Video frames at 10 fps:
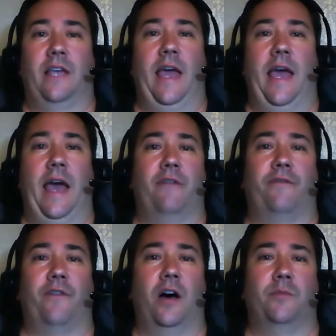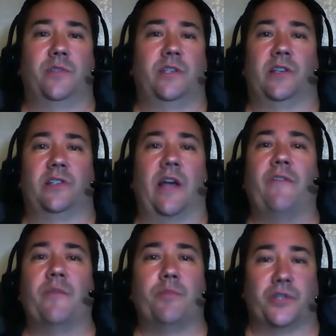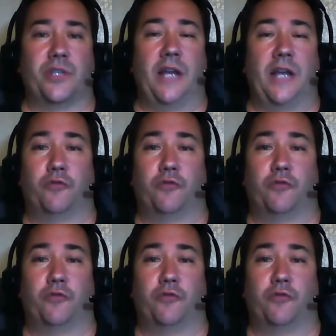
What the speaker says: to have 6-7%